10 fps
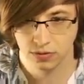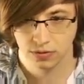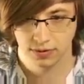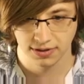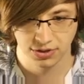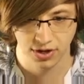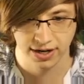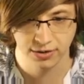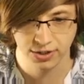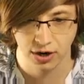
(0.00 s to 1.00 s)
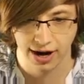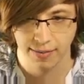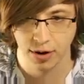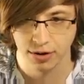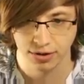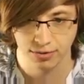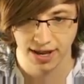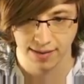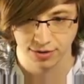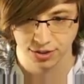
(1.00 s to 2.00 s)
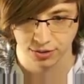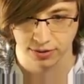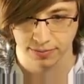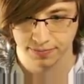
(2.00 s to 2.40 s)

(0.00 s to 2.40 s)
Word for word: Let's try to use our ammo to do damage to him.